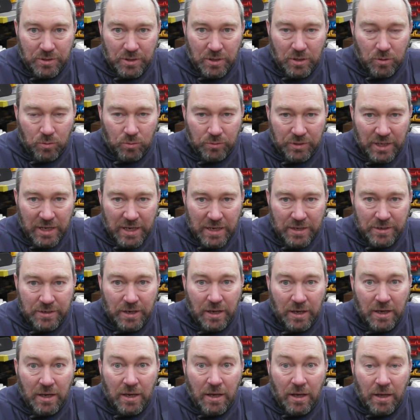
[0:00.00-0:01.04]
that you'll need.
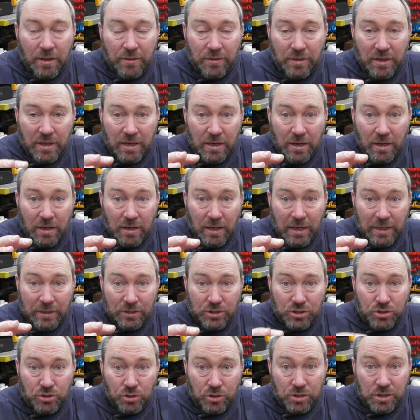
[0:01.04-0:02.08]
The
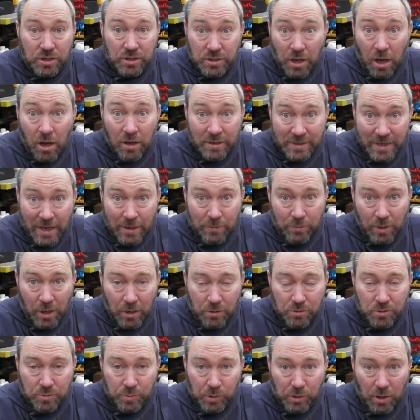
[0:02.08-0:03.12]
instructions are
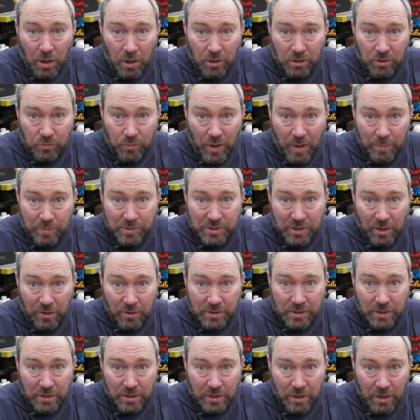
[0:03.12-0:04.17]
downloadable on the
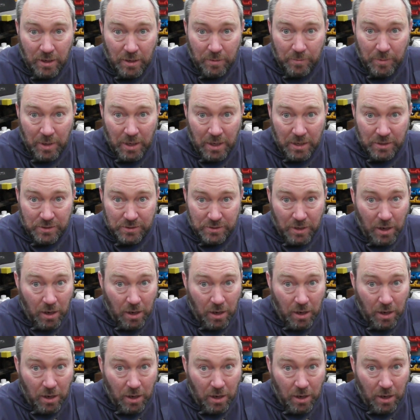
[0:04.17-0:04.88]
website, as